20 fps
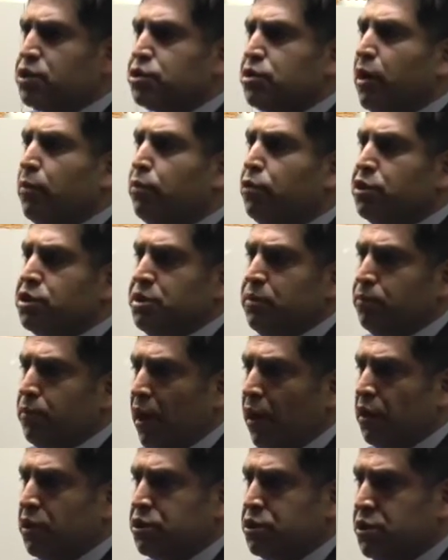and start
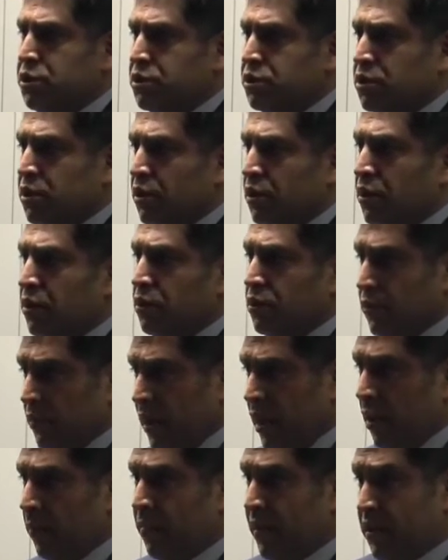pushing policies
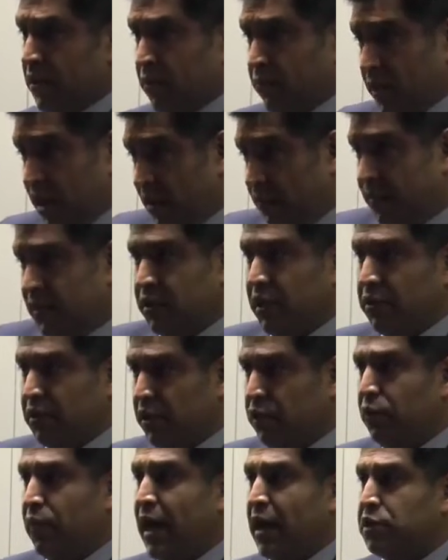to help in
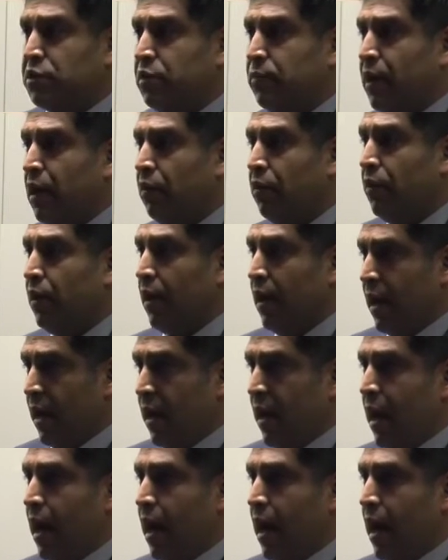everything that you asked about,